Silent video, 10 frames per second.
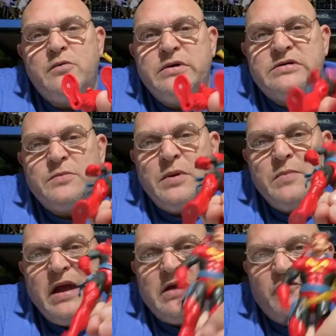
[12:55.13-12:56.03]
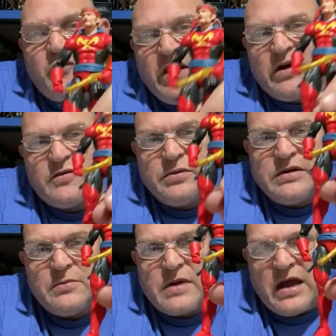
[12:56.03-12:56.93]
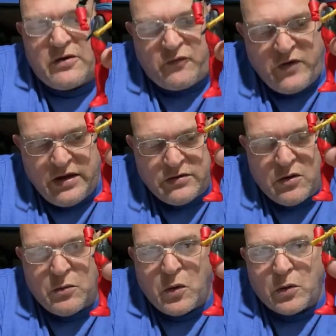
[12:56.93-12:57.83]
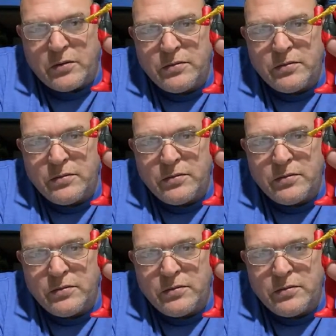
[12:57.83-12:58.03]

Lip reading: we should be making figures with them kind of feet no more.